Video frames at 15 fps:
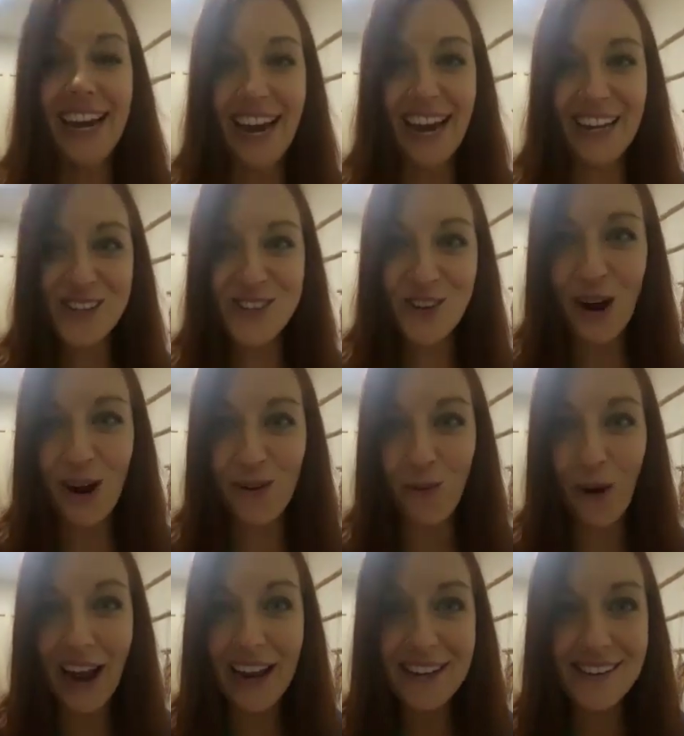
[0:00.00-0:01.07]
And so I
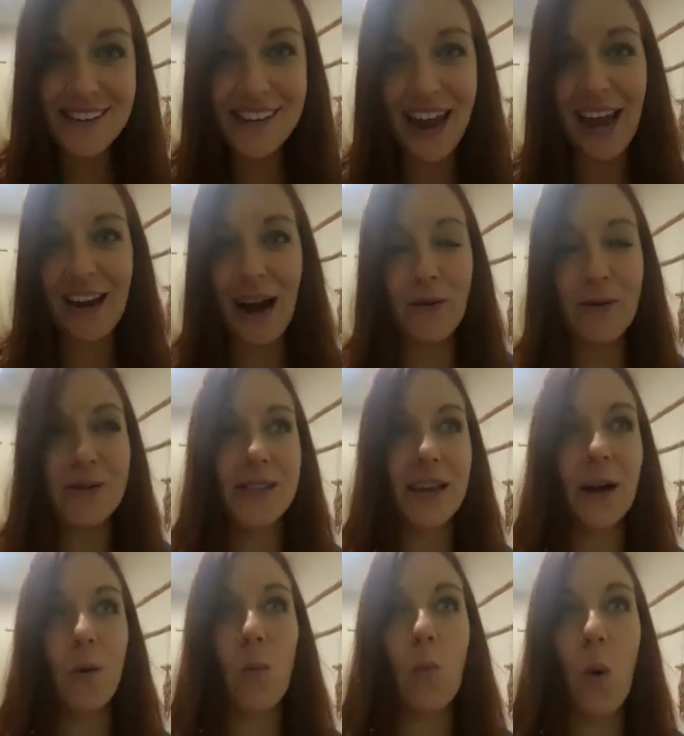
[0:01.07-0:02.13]
went, and I was
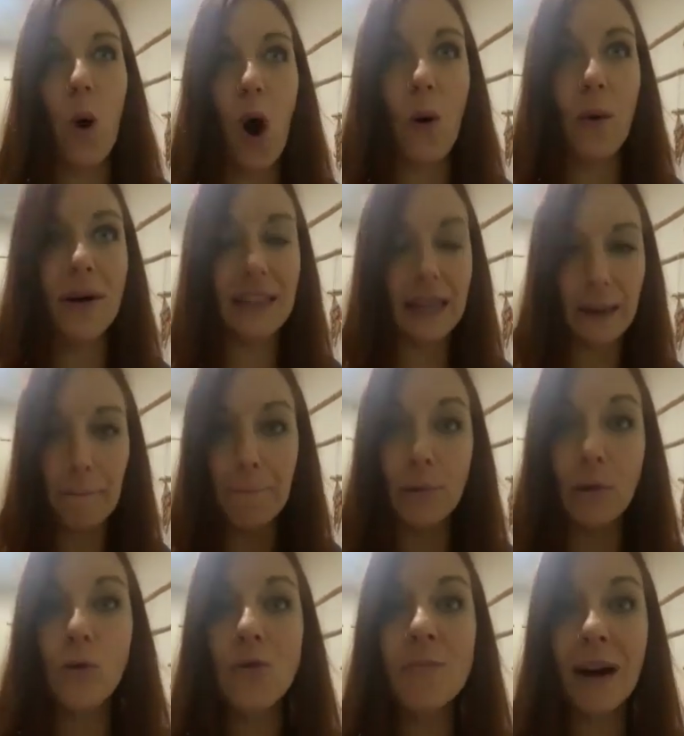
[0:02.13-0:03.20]
like, whoa, it like
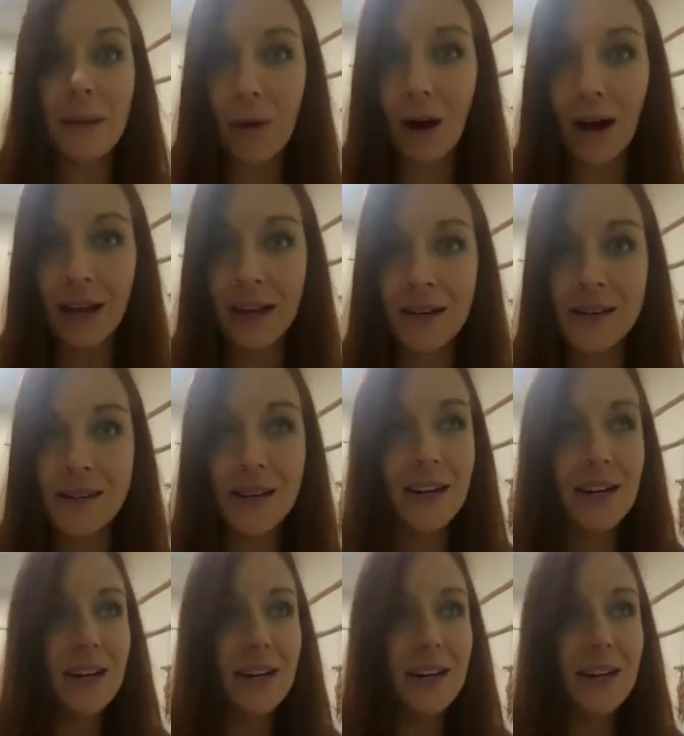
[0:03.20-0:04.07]
blew my mind.